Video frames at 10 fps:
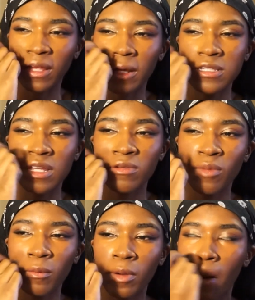because I
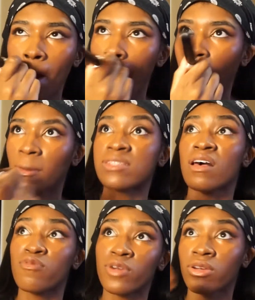remember my
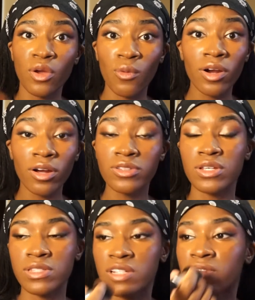sophomore year, there were girls
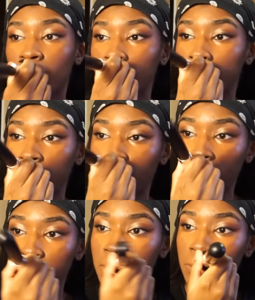on silver who did
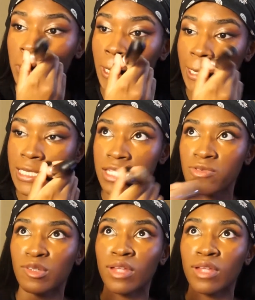perform in blue dances.